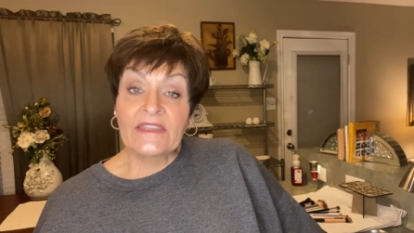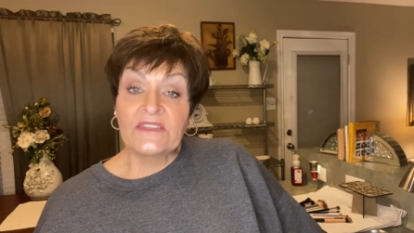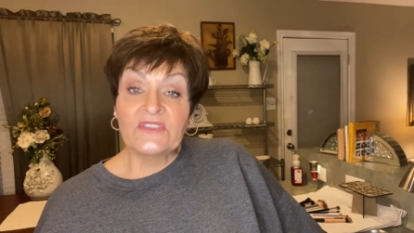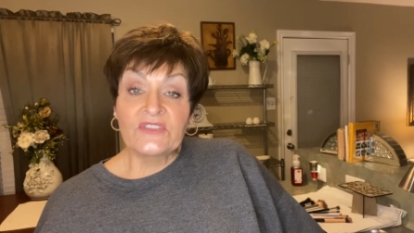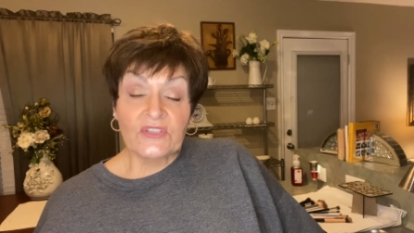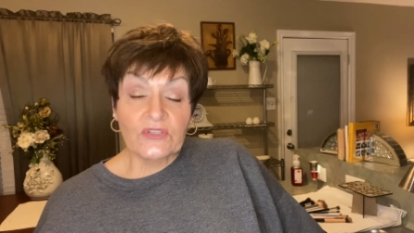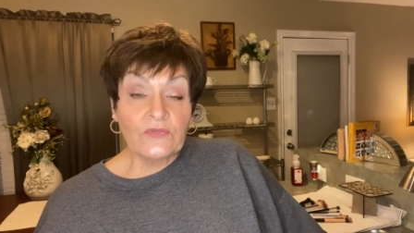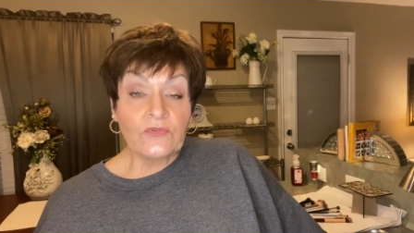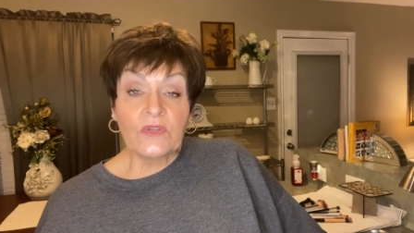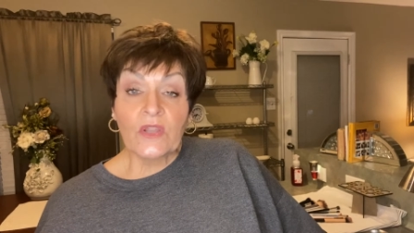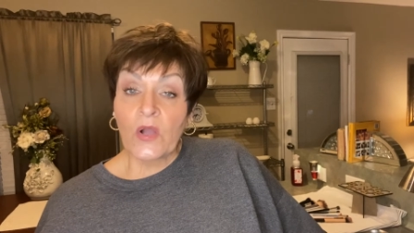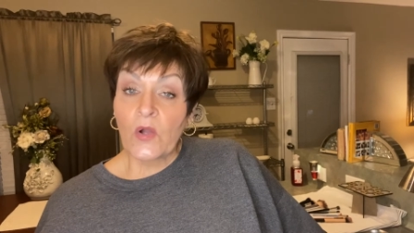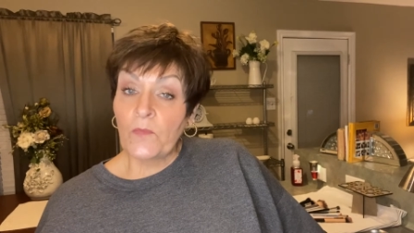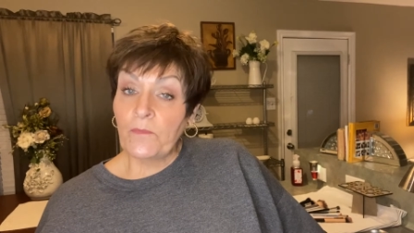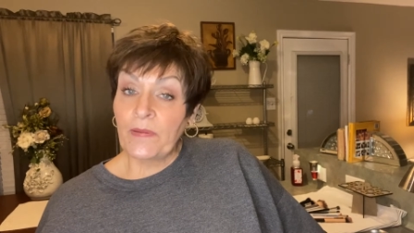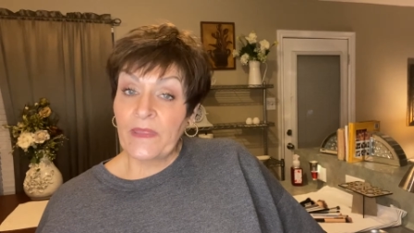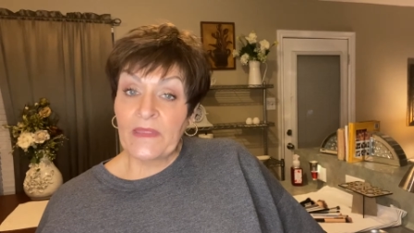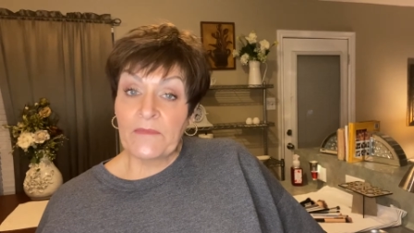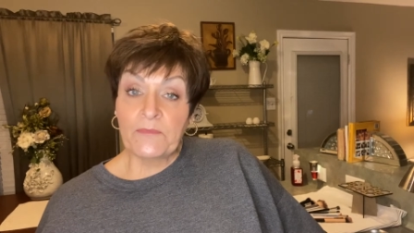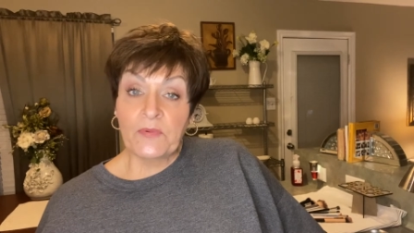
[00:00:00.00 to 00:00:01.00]
do know
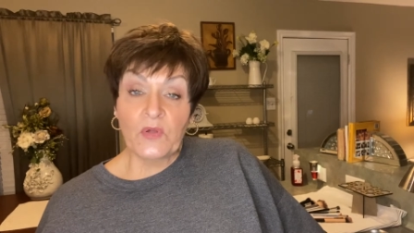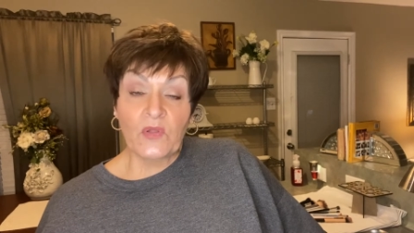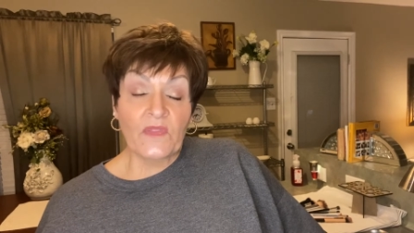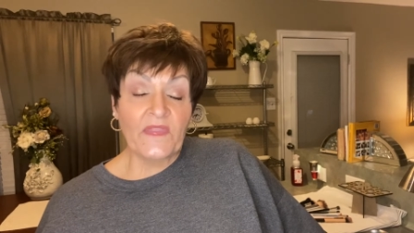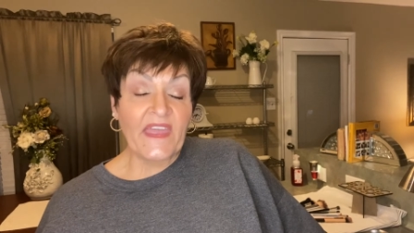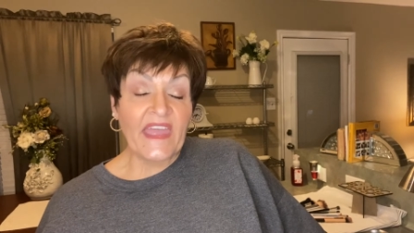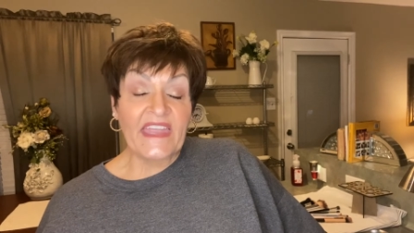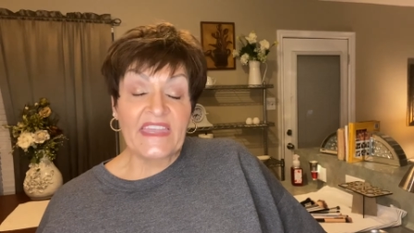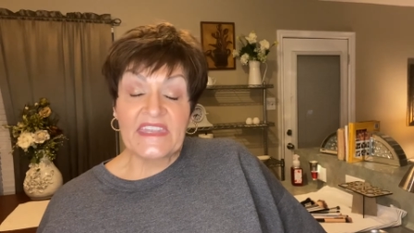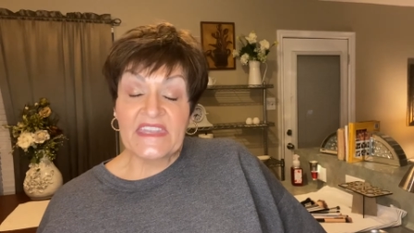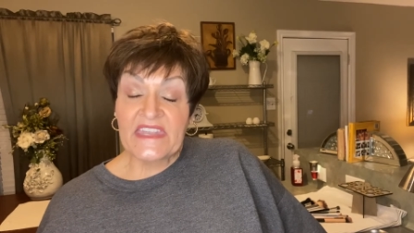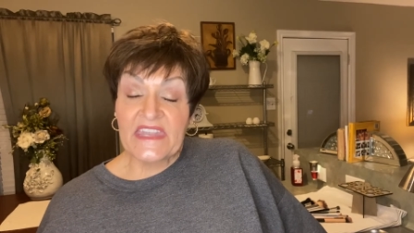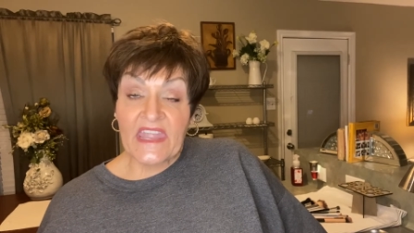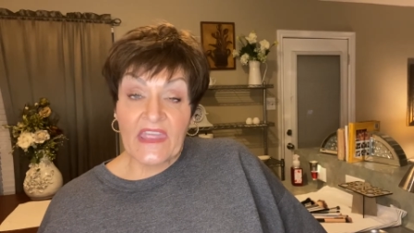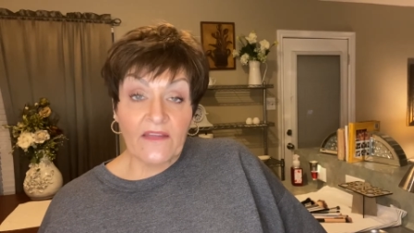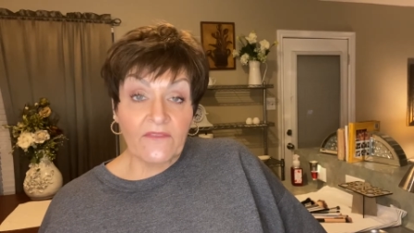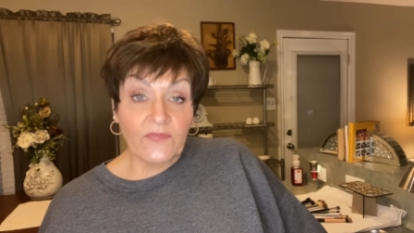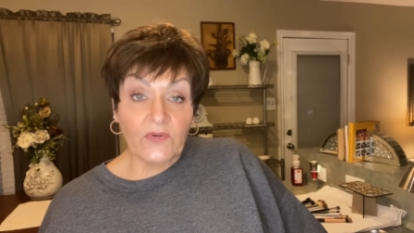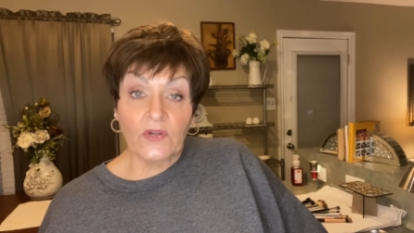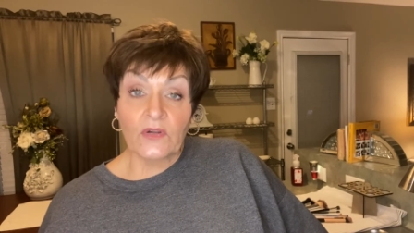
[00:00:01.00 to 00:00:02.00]
people that
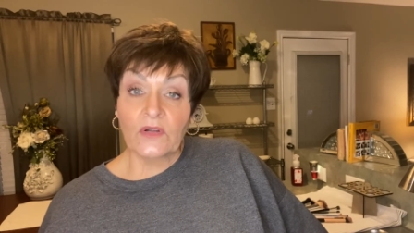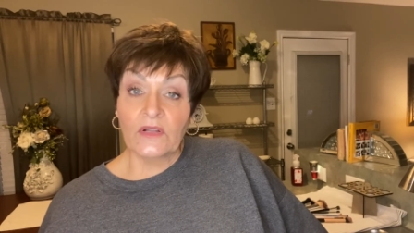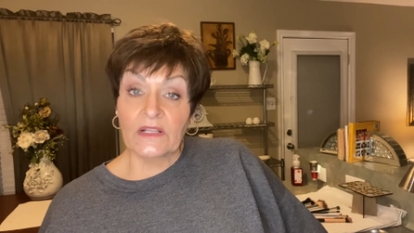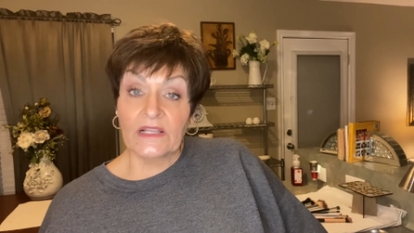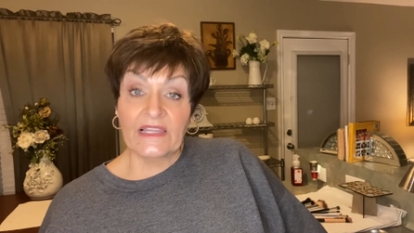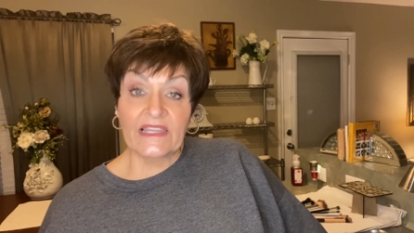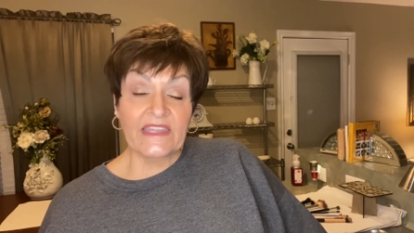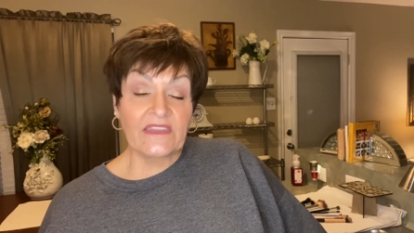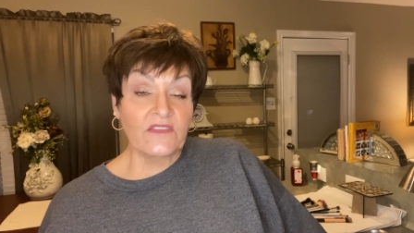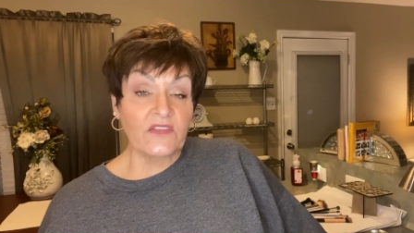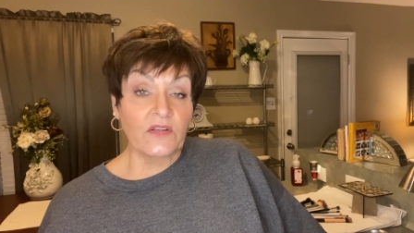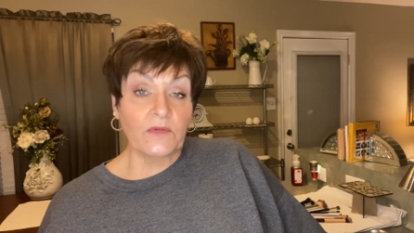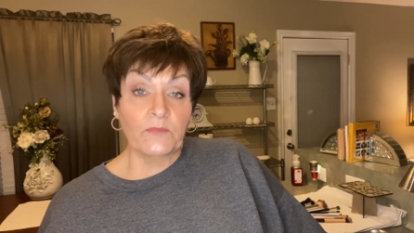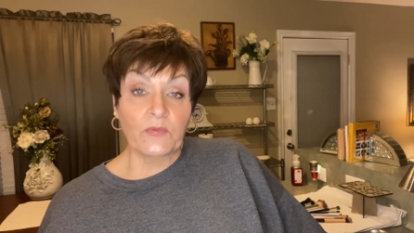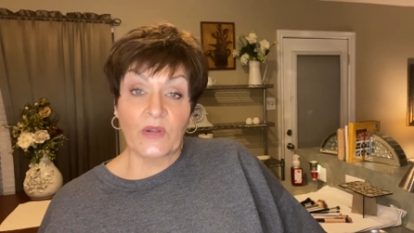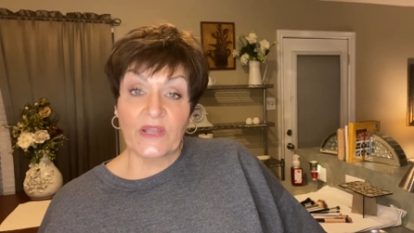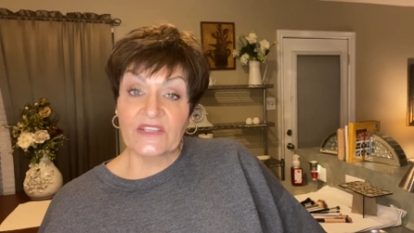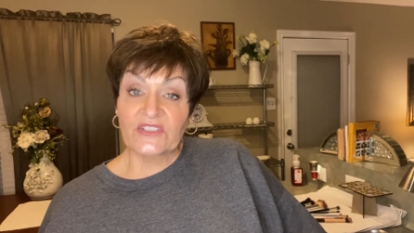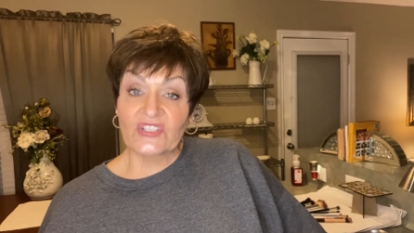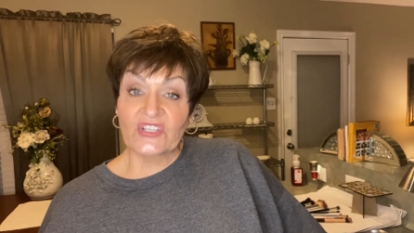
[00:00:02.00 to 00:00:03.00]
never clean their
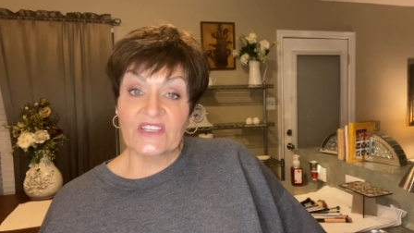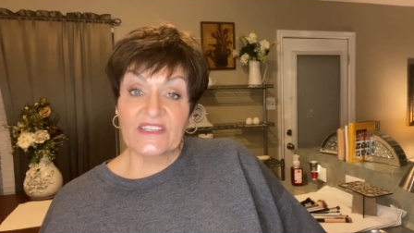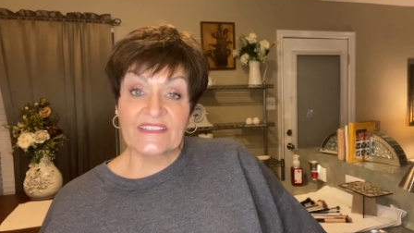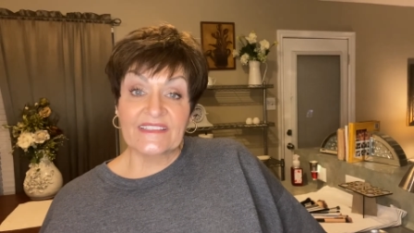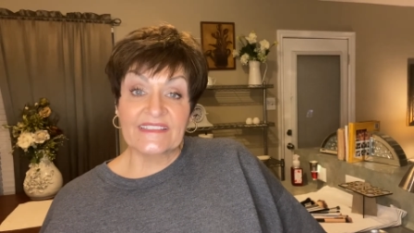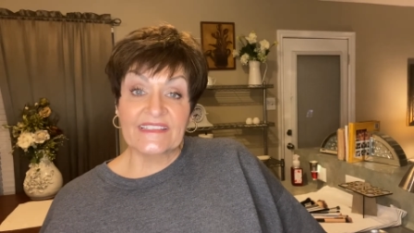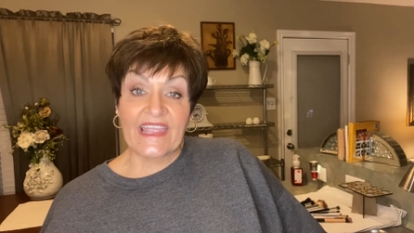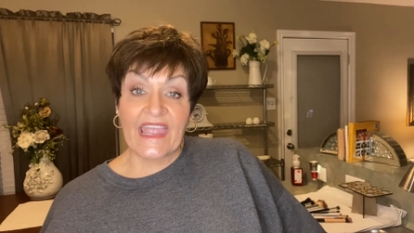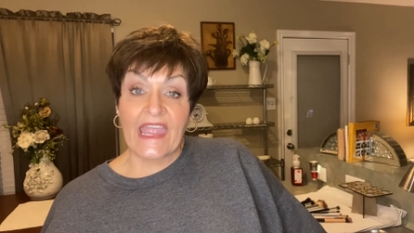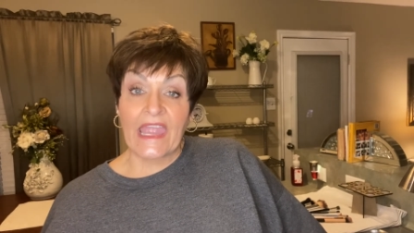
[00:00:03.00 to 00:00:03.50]
brushes,